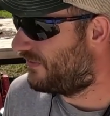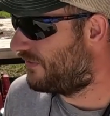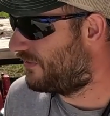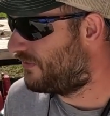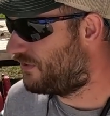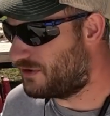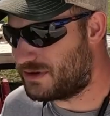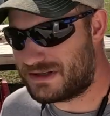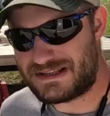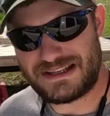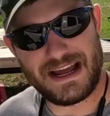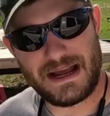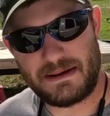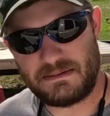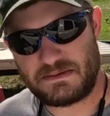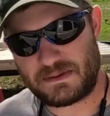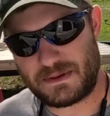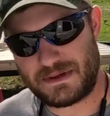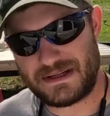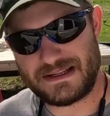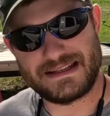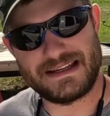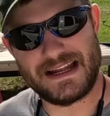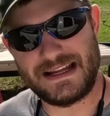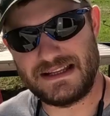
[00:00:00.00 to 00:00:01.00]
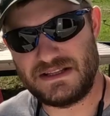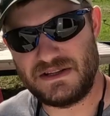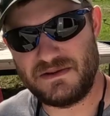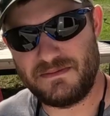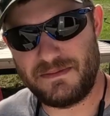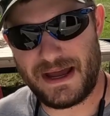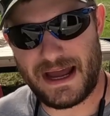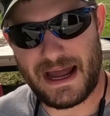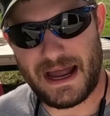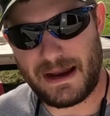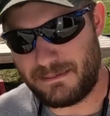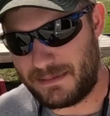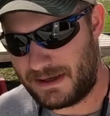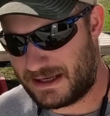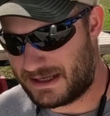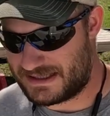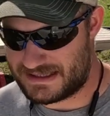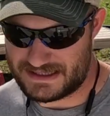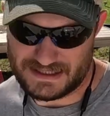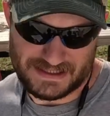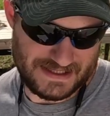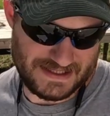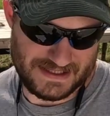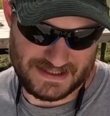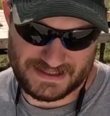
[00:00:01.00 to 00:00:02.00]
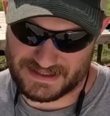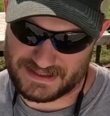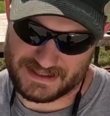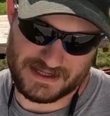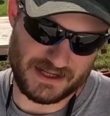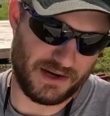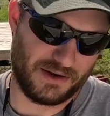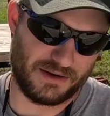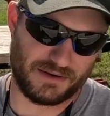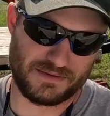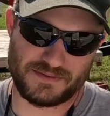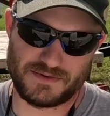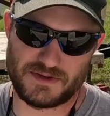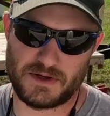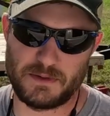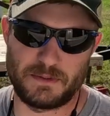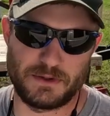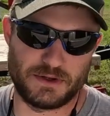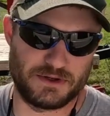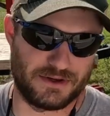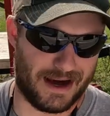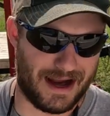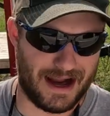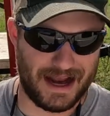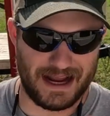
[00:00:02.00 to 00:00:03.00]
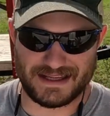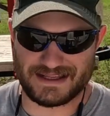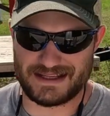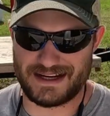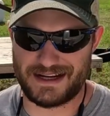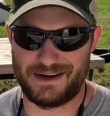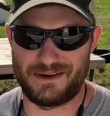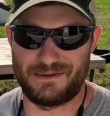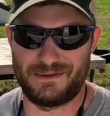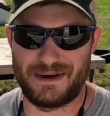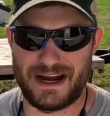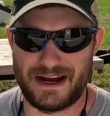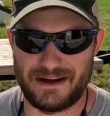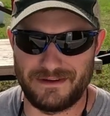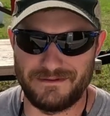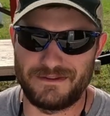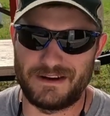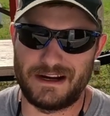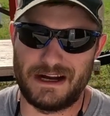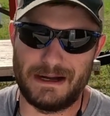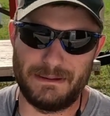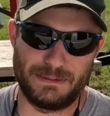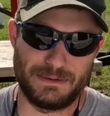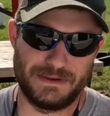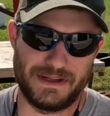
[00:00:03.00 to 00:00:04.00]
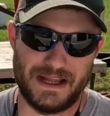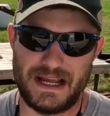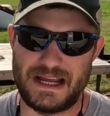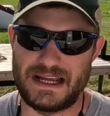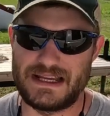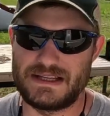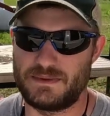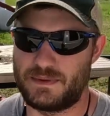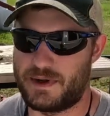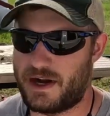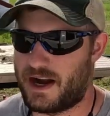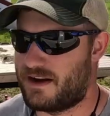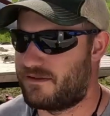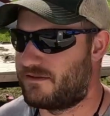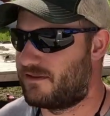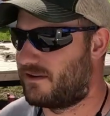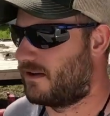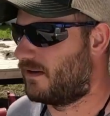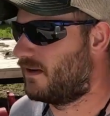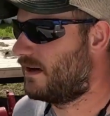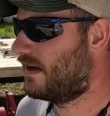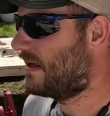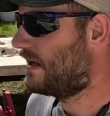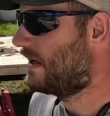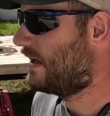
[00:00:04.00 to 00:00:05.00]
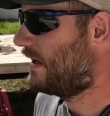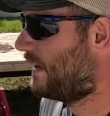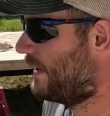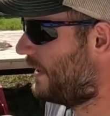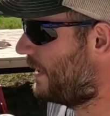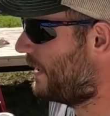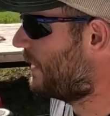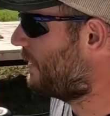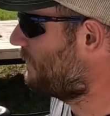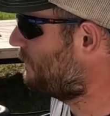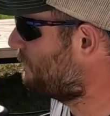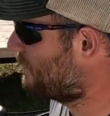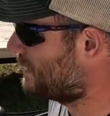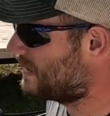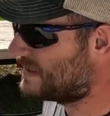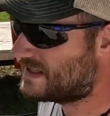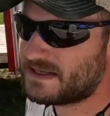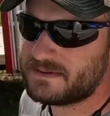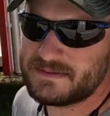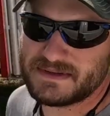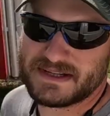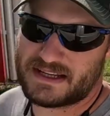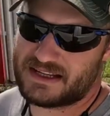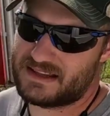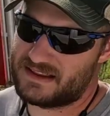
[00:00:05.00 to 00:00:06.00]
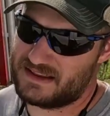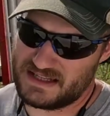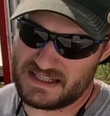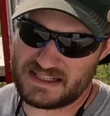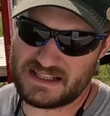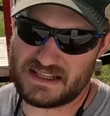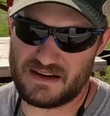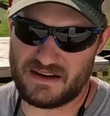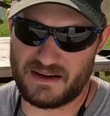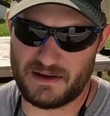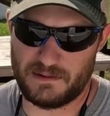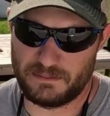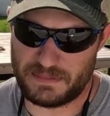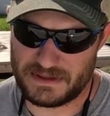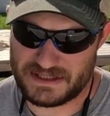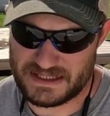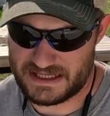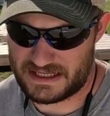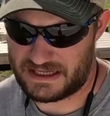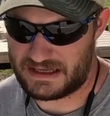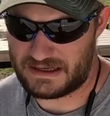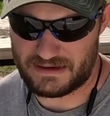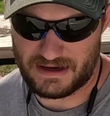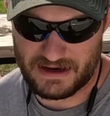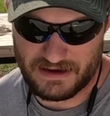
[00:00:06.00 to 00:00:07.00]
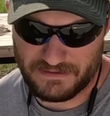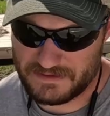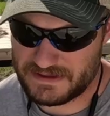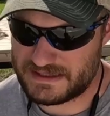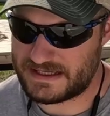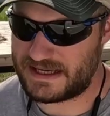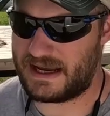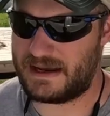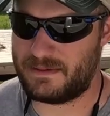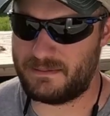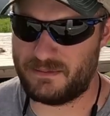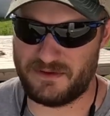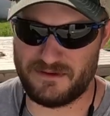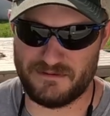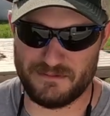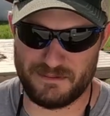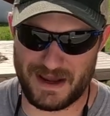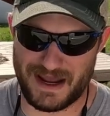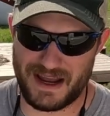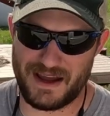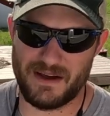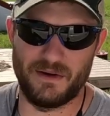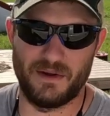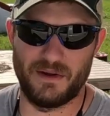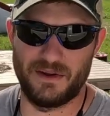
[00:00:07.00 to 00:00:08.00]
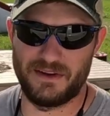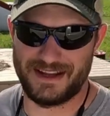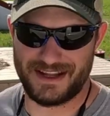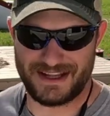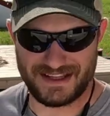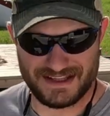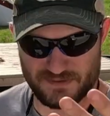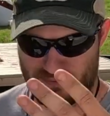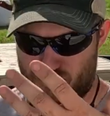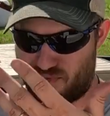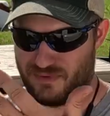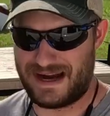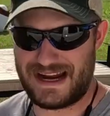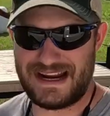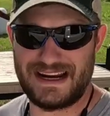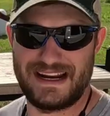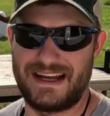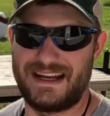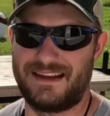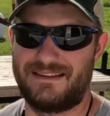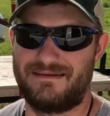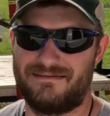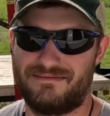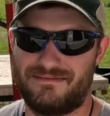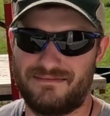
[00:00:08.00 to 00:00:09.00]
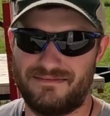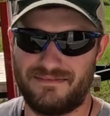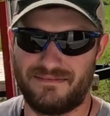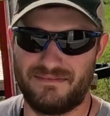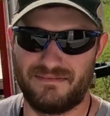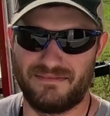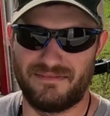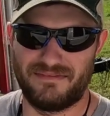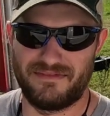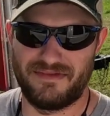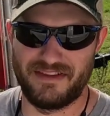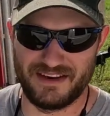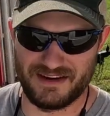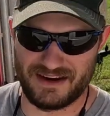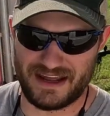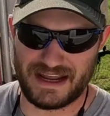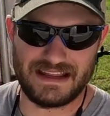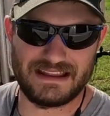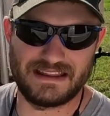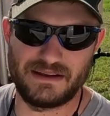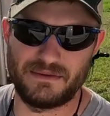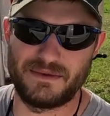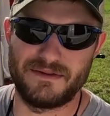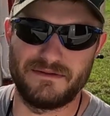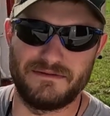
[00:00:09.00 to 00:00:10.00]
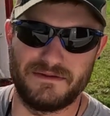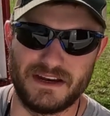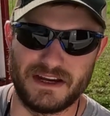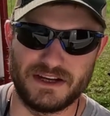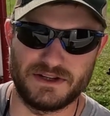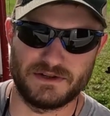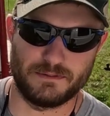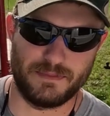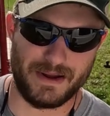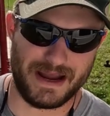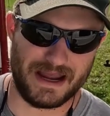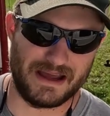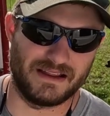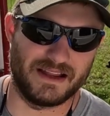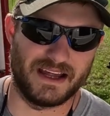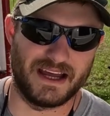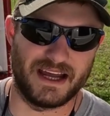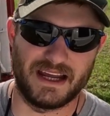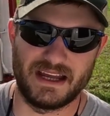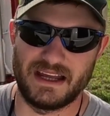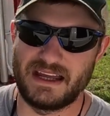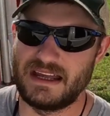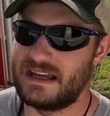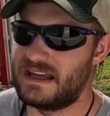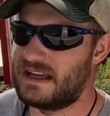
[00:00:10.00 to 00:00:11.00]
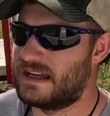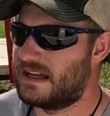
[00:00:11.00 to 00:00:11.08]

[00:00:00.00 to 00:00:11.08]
There's times where it's not too bad because it's, super dry. It's not going to rain for a couple days, whatever. But it seems like this year in particular, every time we've baled, it's raining the night that we finish baling.